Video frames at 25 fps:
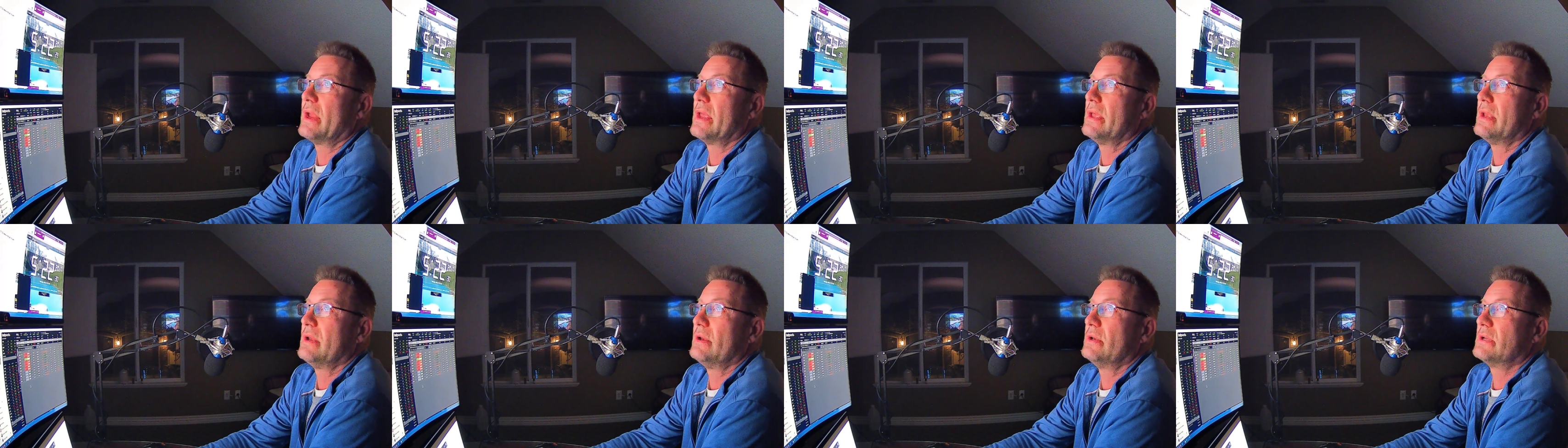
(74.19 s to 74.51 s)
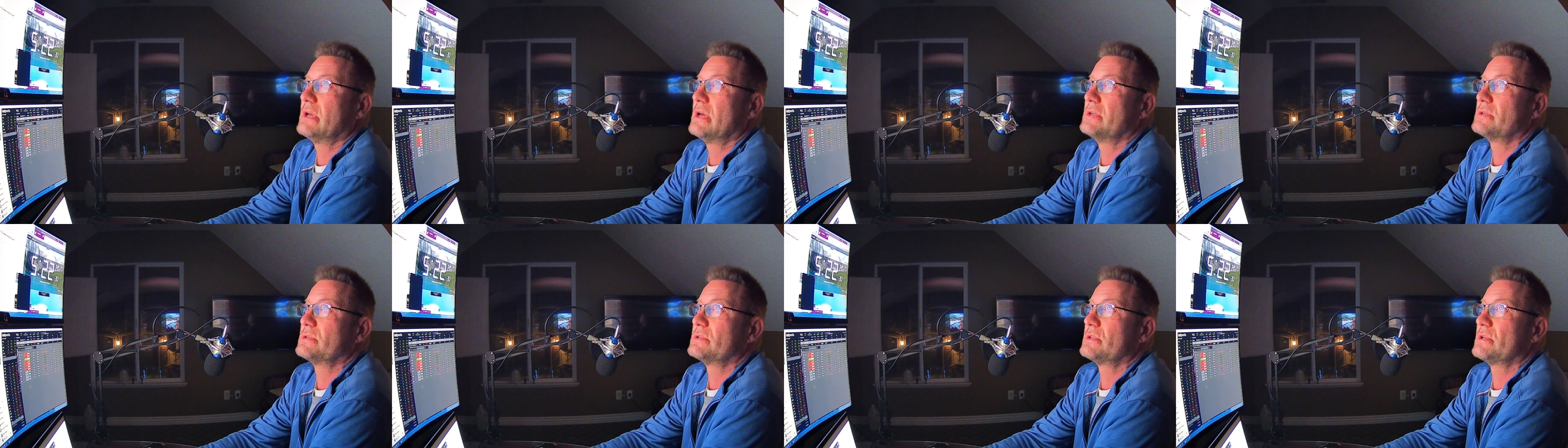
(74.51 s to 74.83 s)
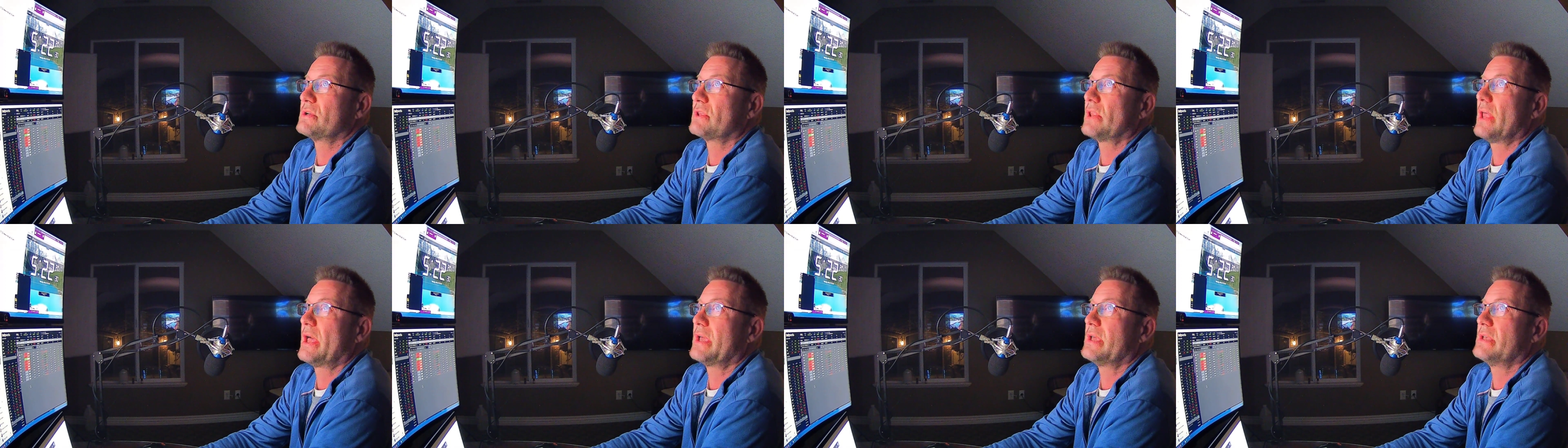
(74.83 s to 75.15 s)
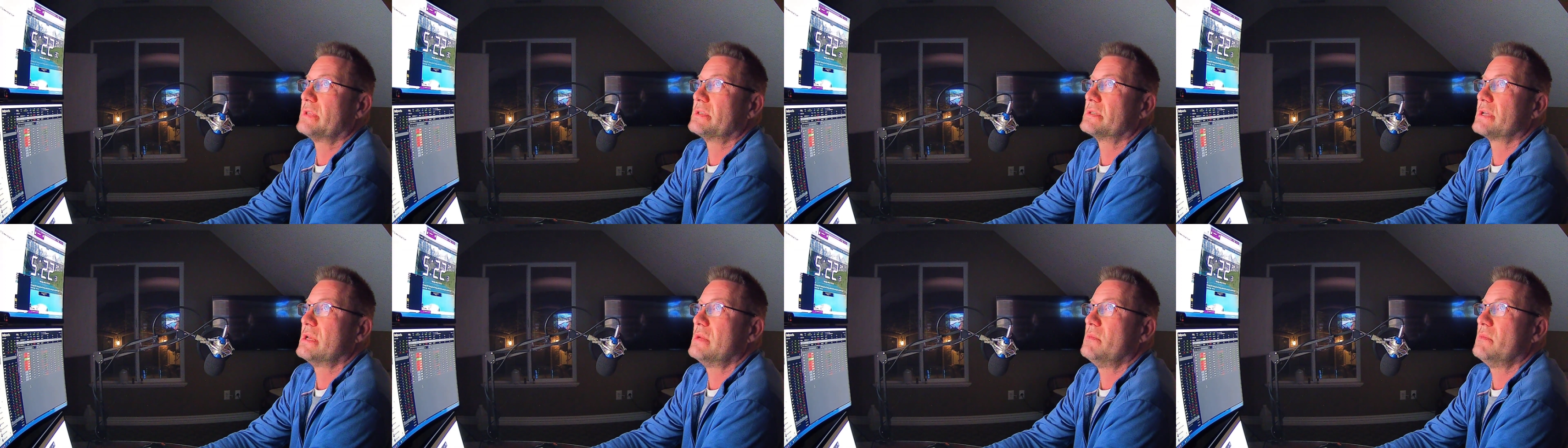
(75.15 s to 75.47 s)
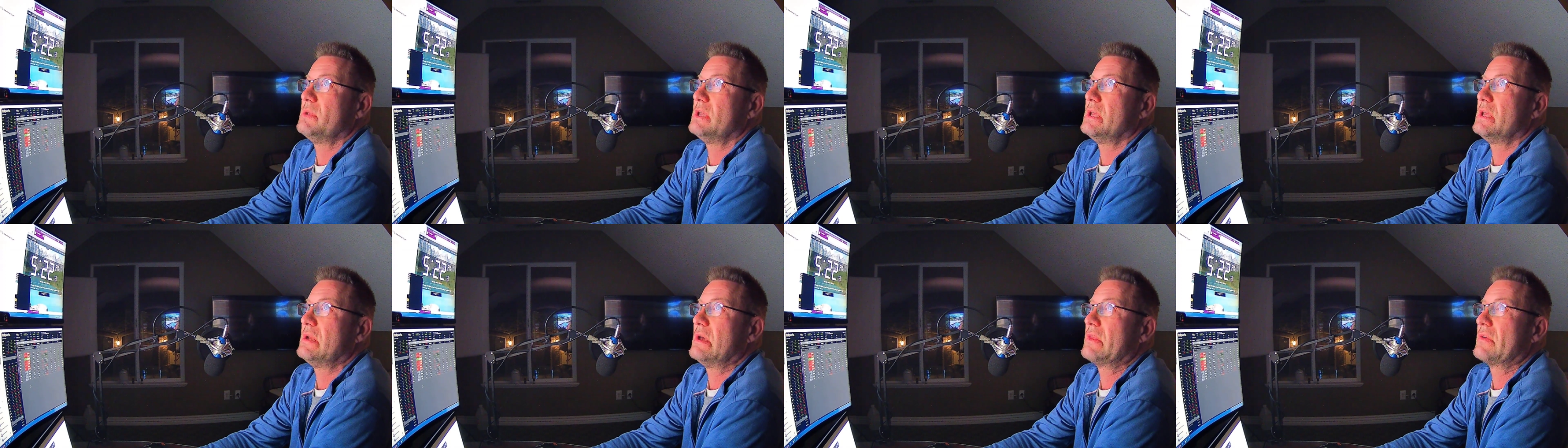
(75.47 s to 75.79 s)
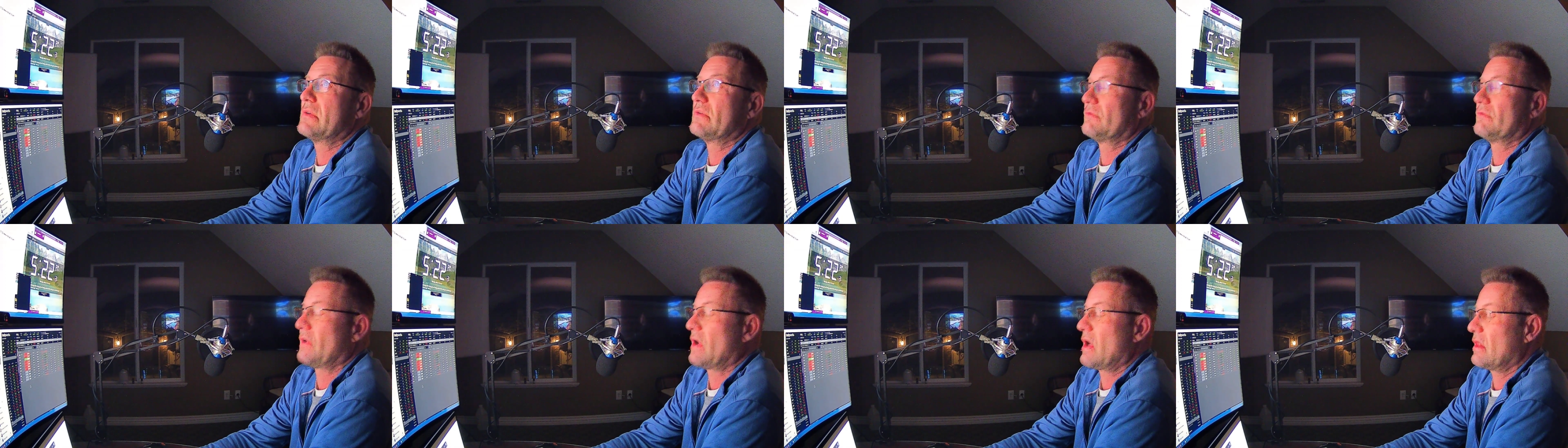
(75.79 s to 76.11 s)
It does look like it's going to be
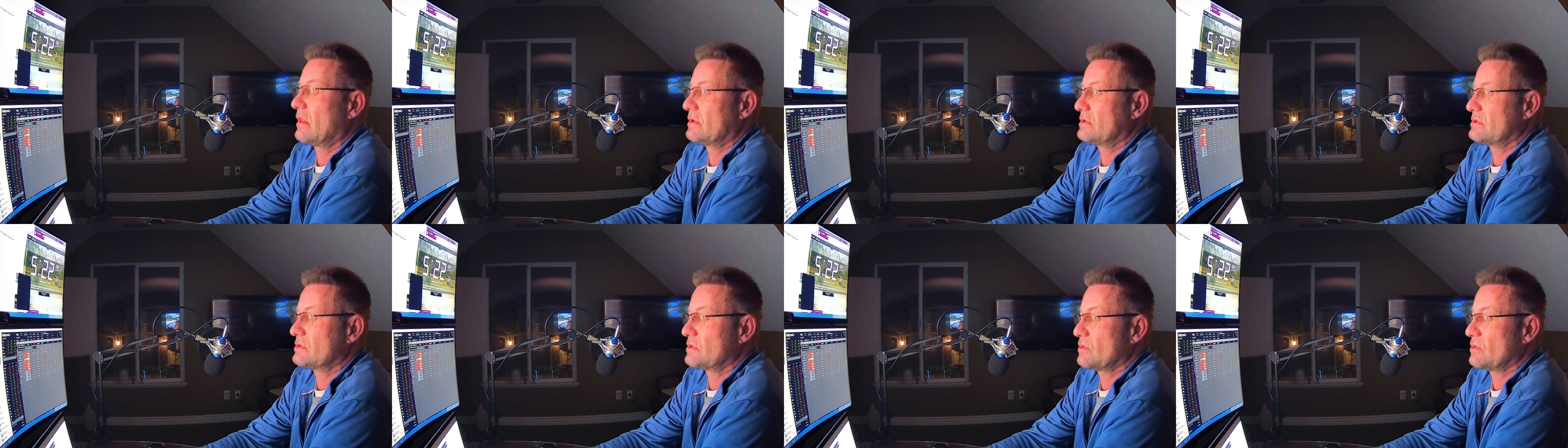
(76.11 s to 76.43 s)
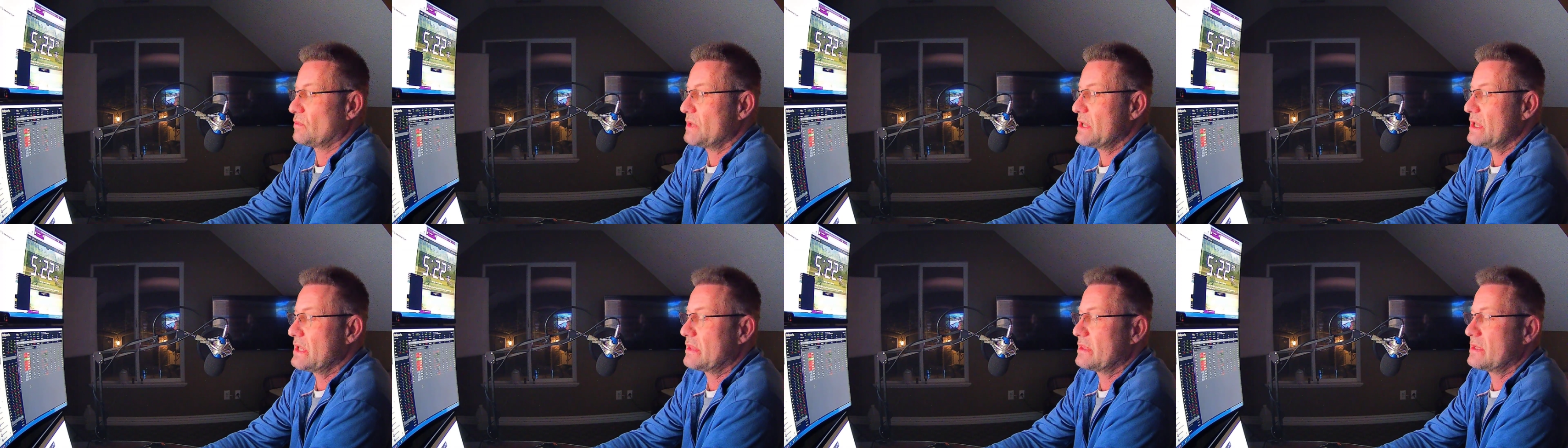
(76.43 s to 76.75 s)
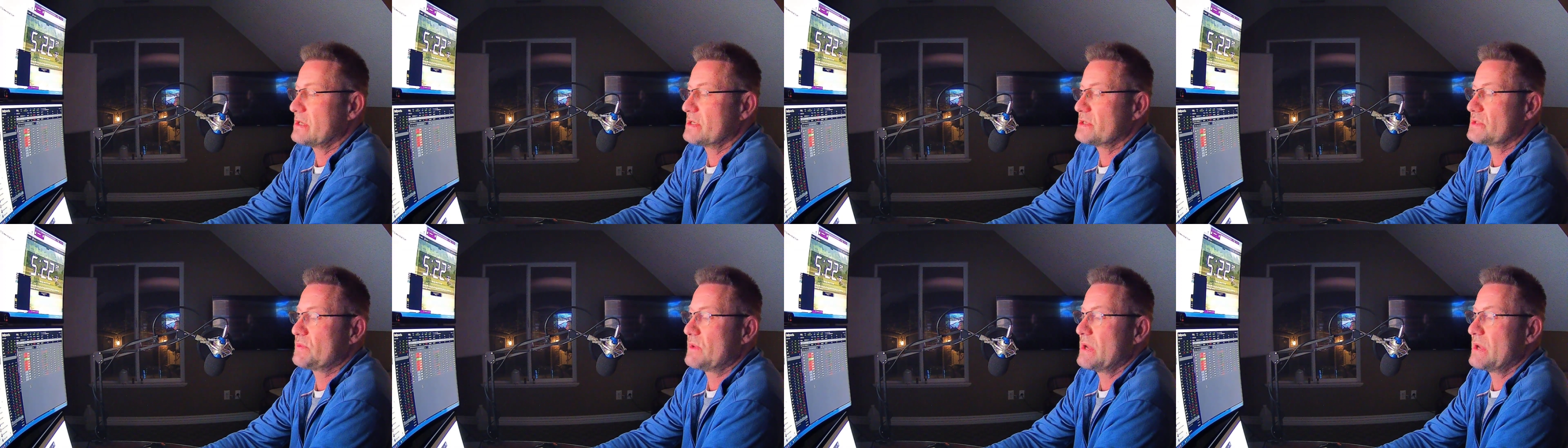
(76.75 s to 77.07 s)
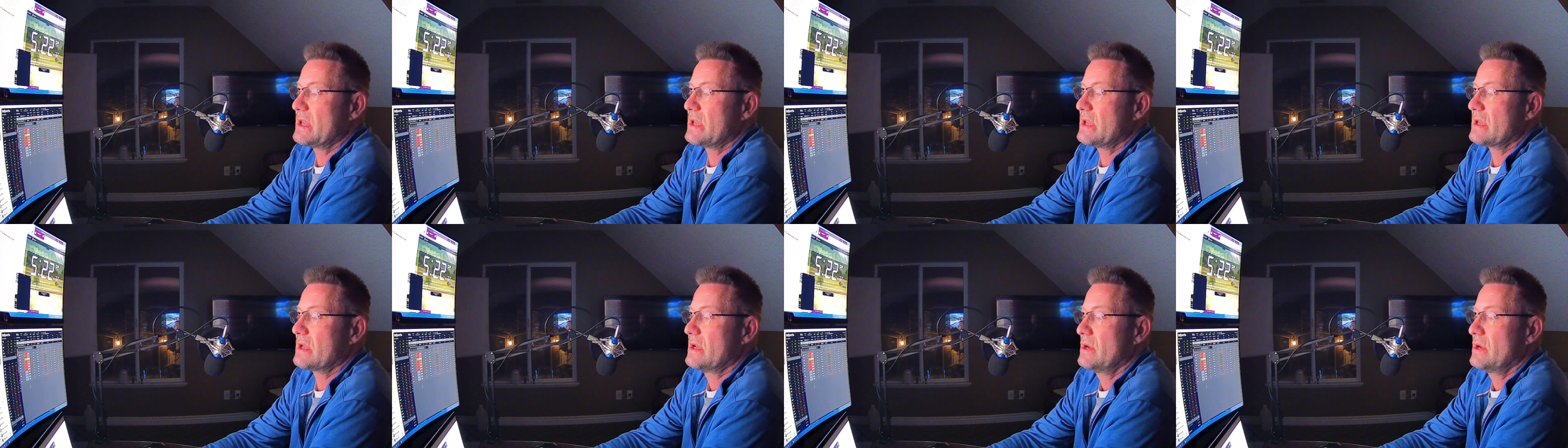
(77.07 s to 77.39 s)
another volatile week this week.